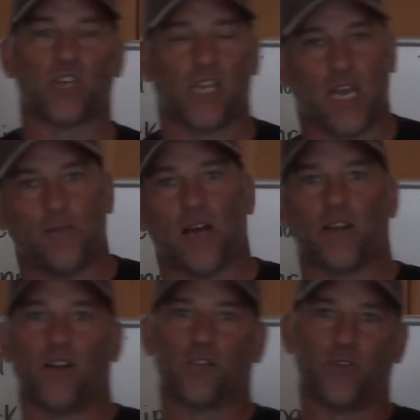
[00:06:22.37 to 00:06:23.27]
I came
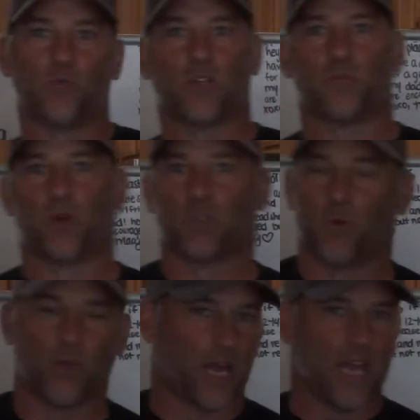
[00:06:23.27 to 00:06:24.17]
down and interviewed with the
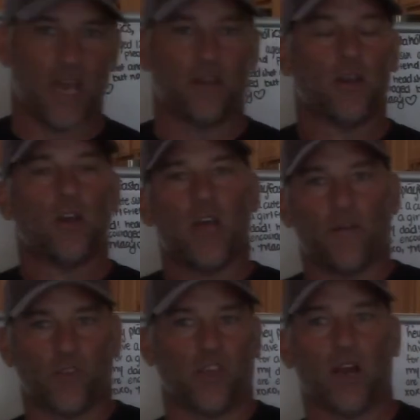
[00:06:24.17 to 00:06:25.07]
principal, and I had
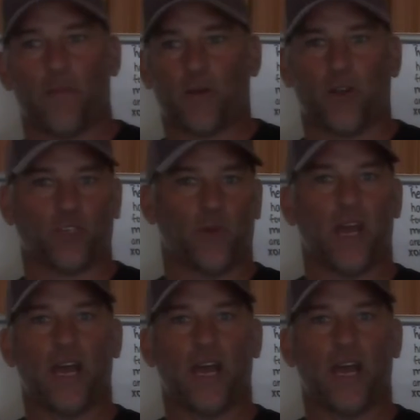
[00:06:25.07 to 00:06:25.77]
everything on my resume.